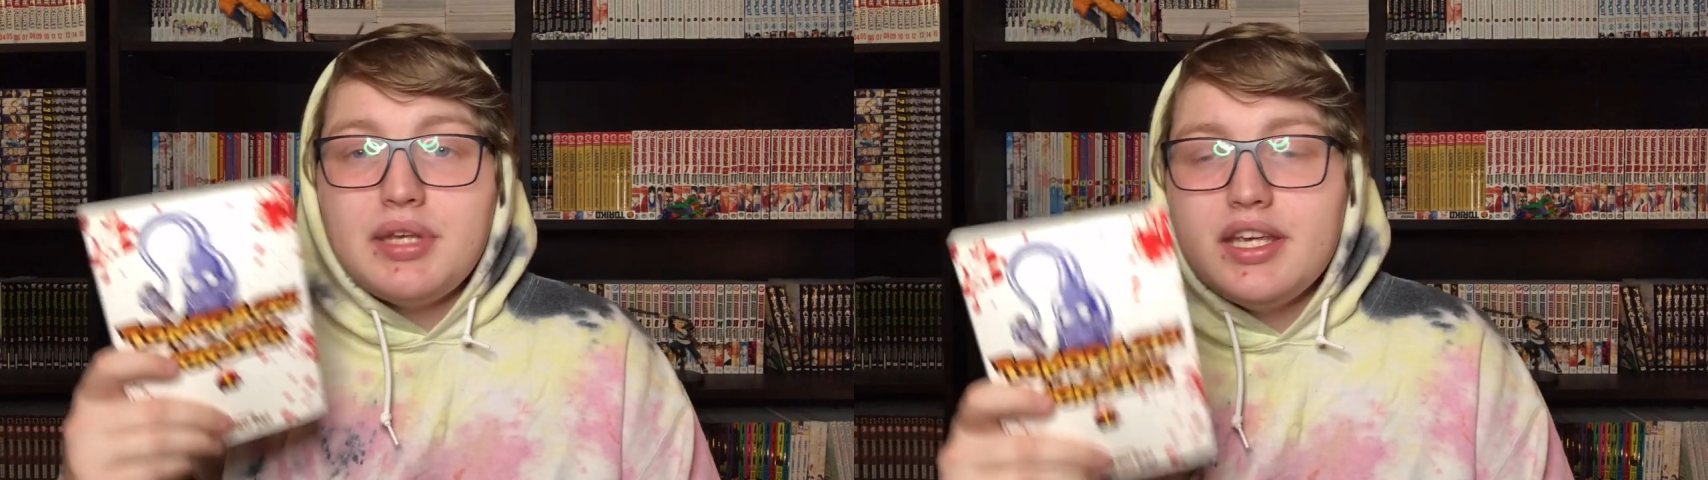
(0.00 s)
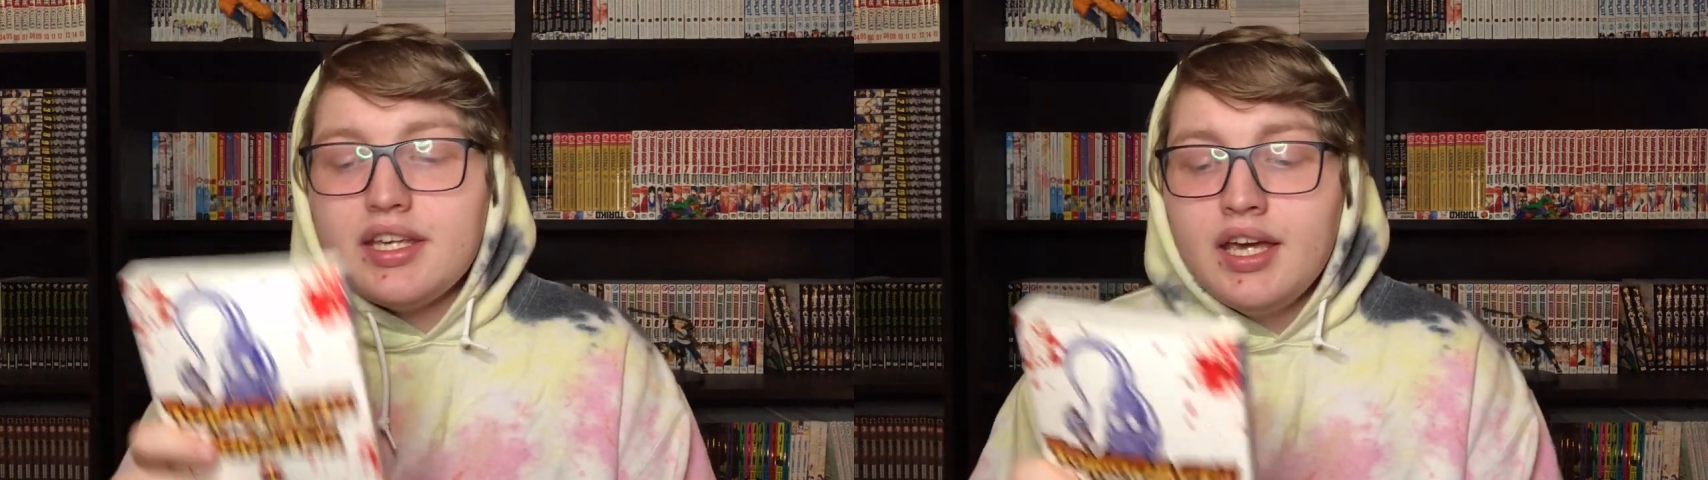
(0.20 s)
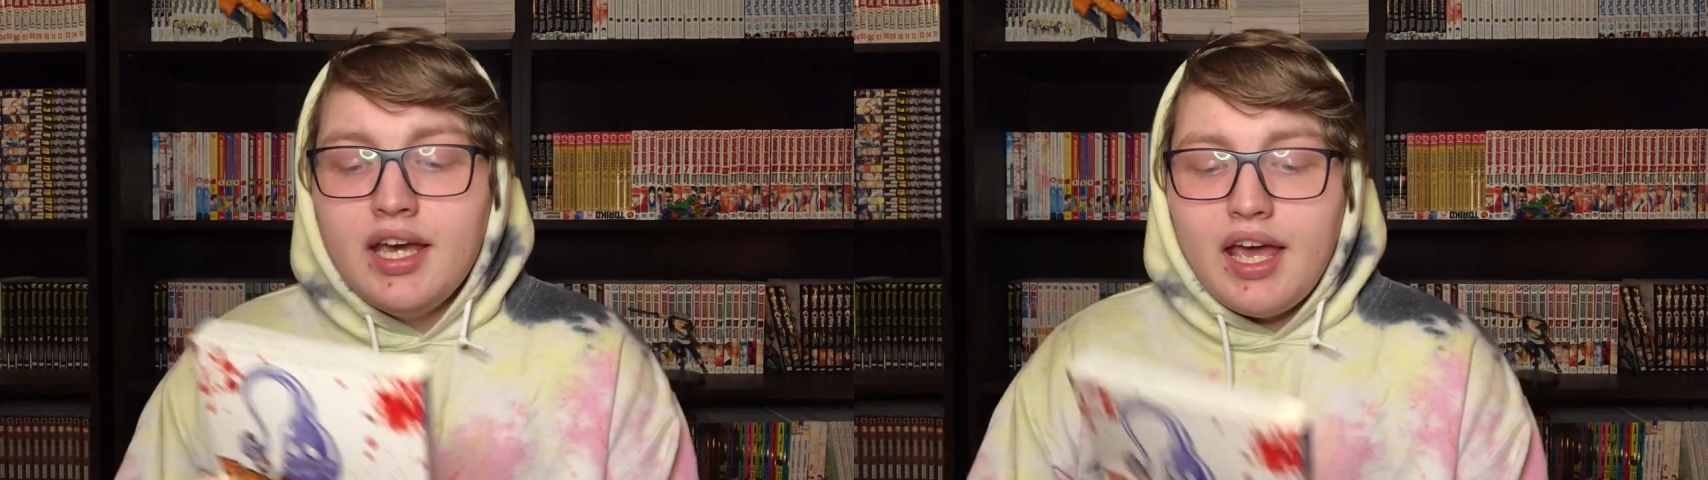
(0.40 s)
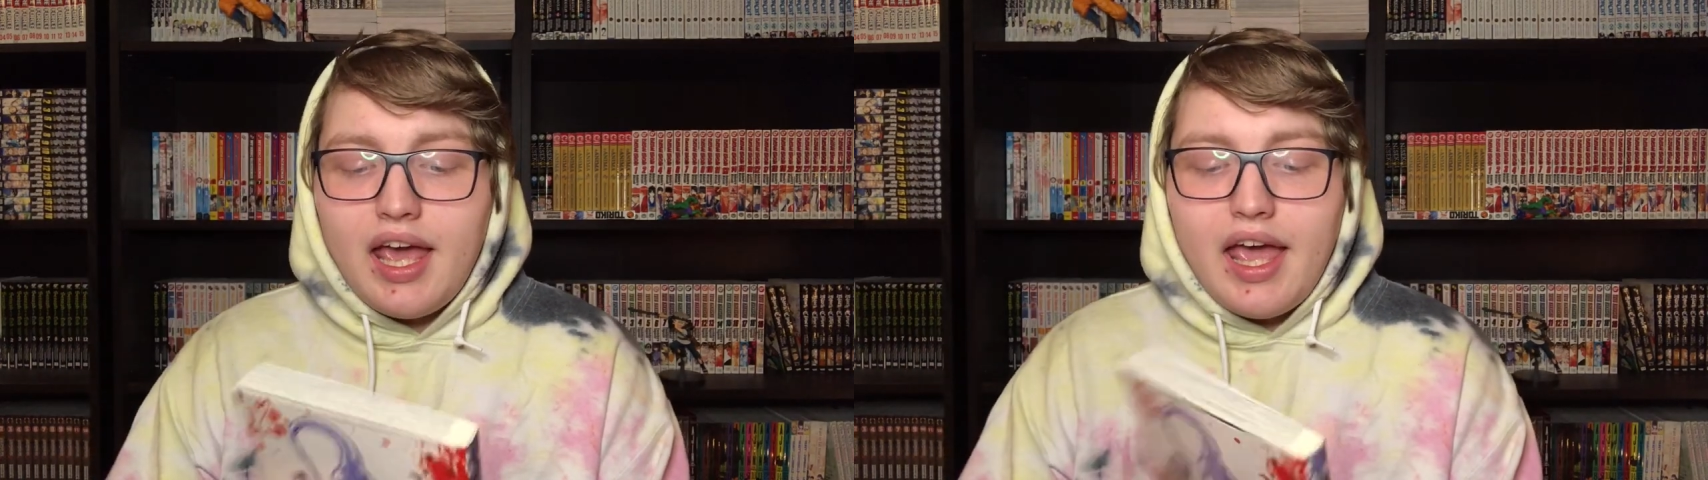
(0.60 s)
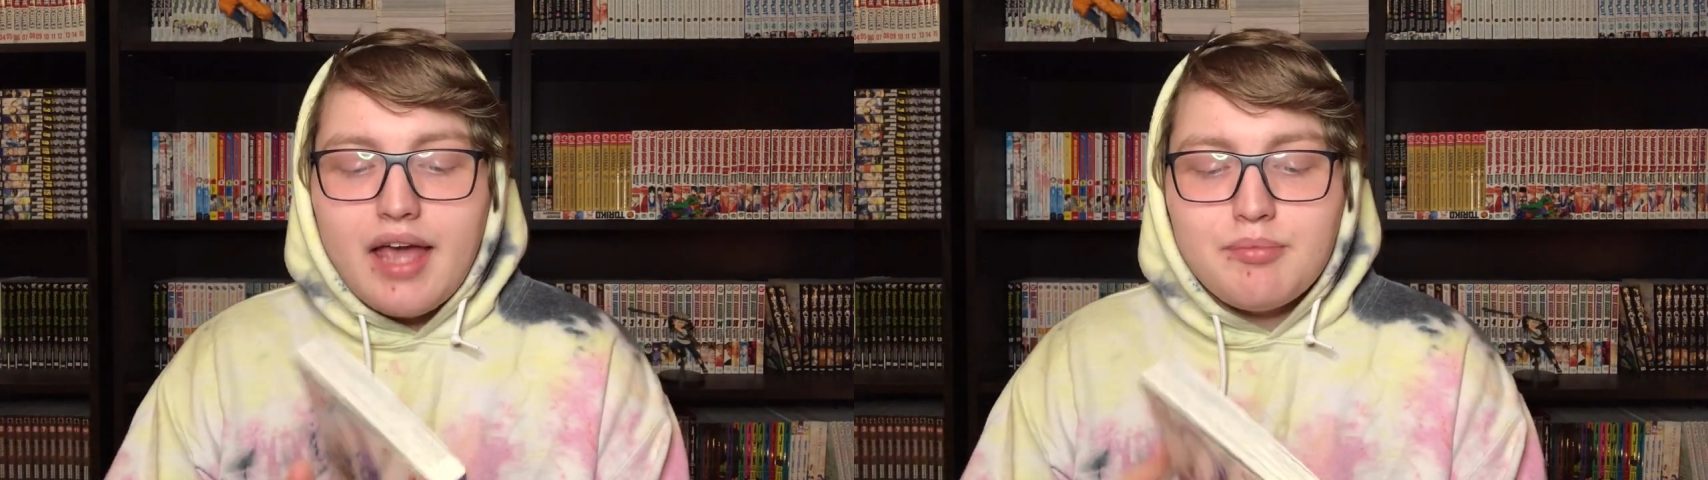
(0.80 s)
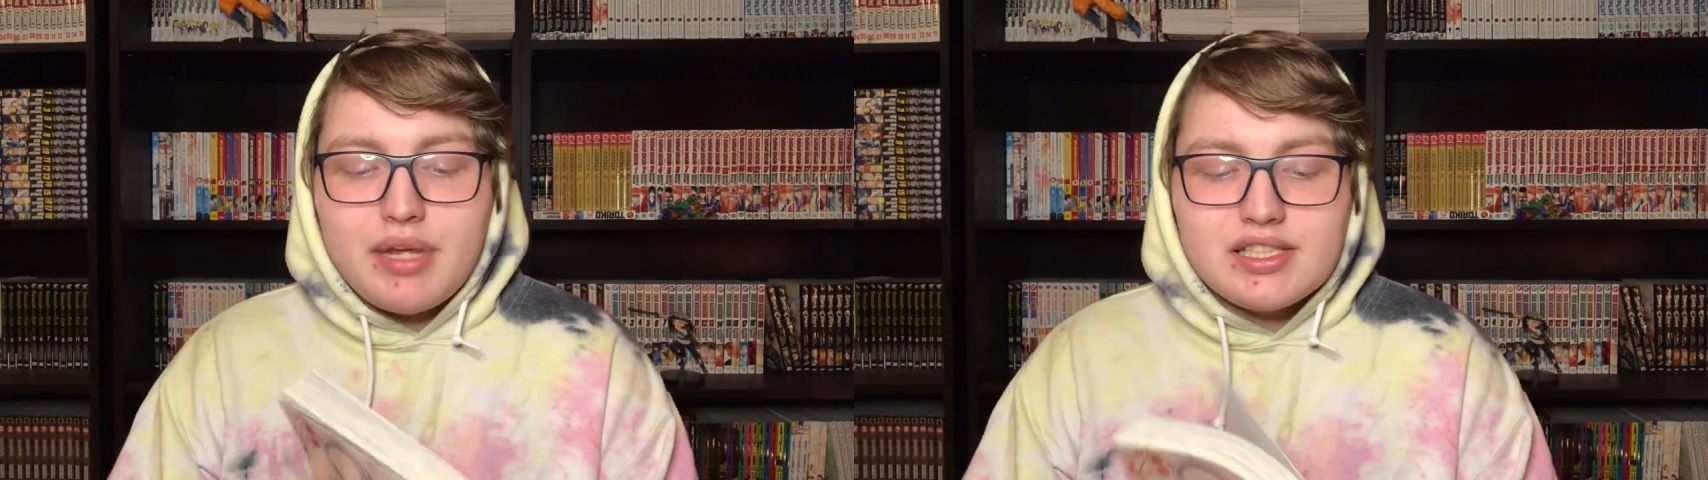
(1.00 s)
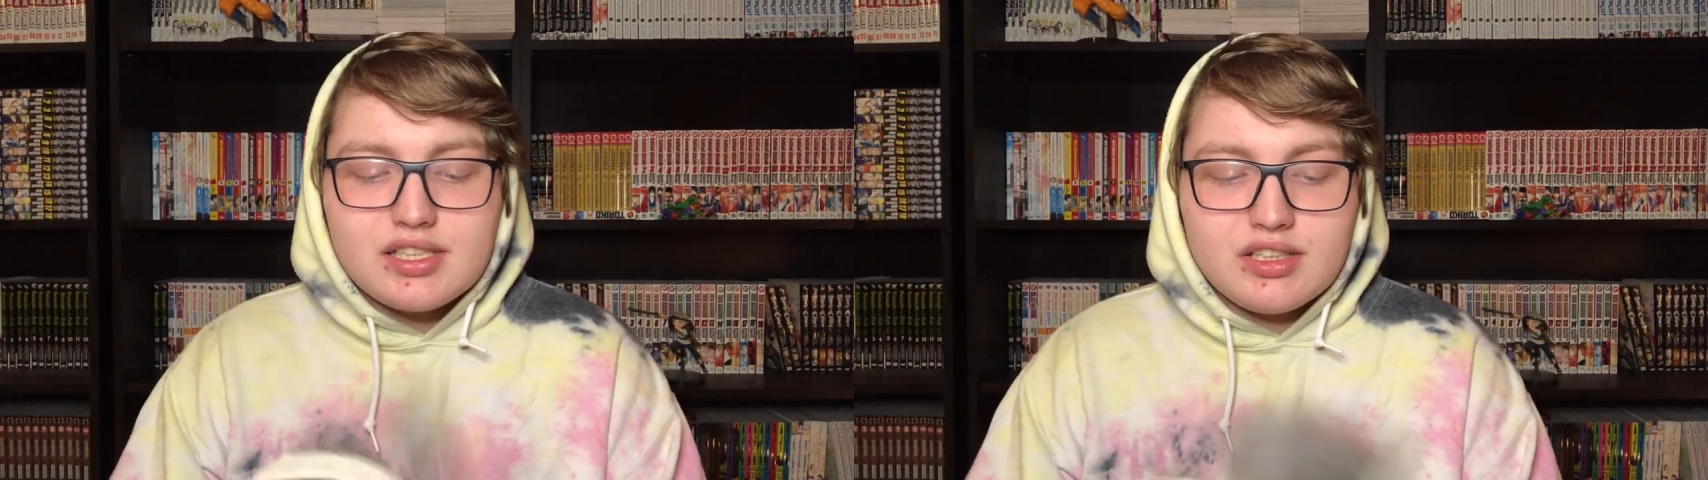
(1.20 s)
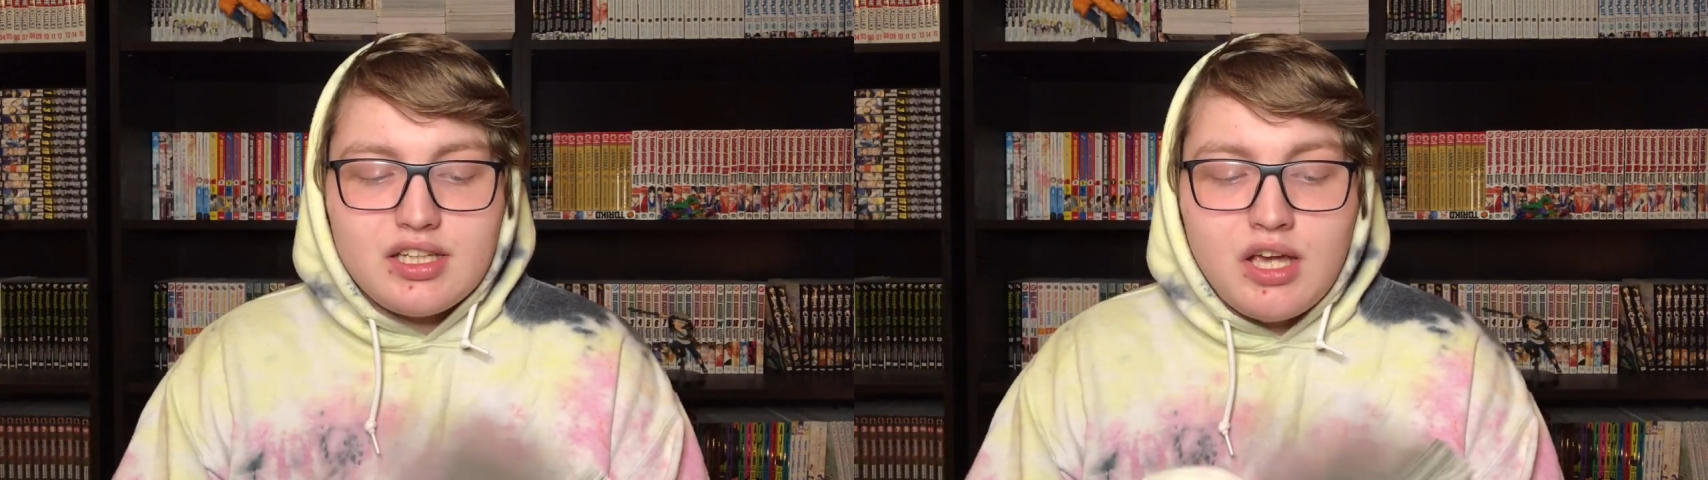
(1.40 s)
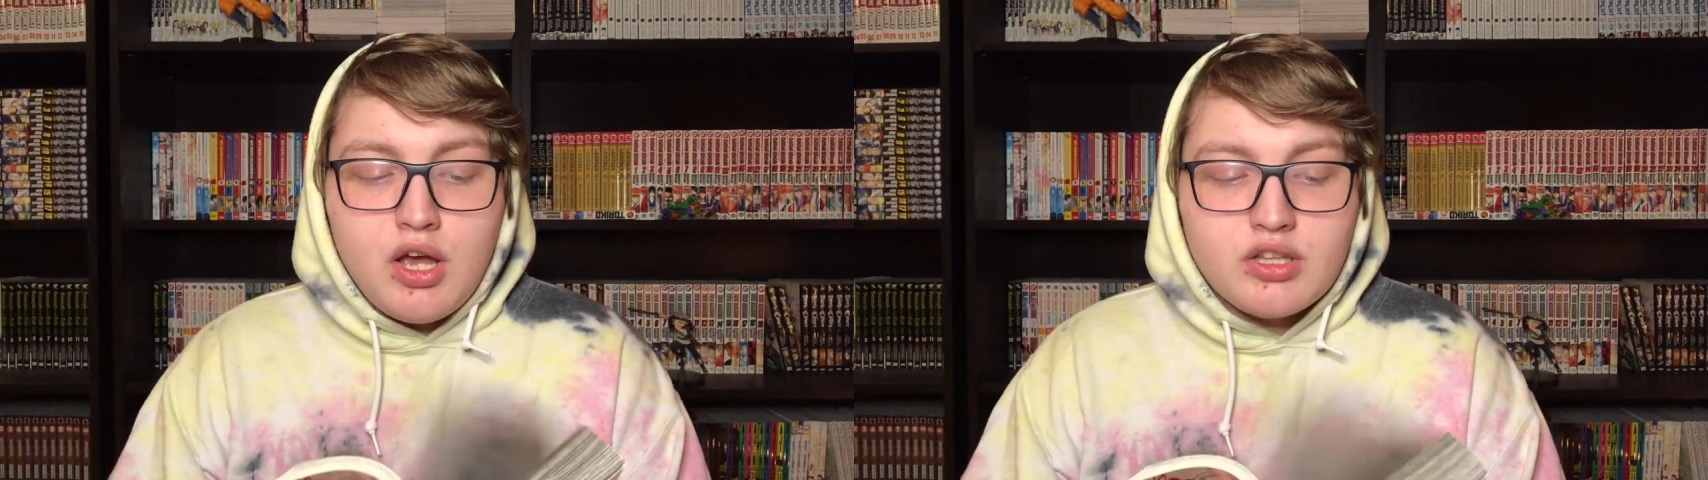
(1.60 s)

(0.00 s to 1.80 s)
Peak. And basically,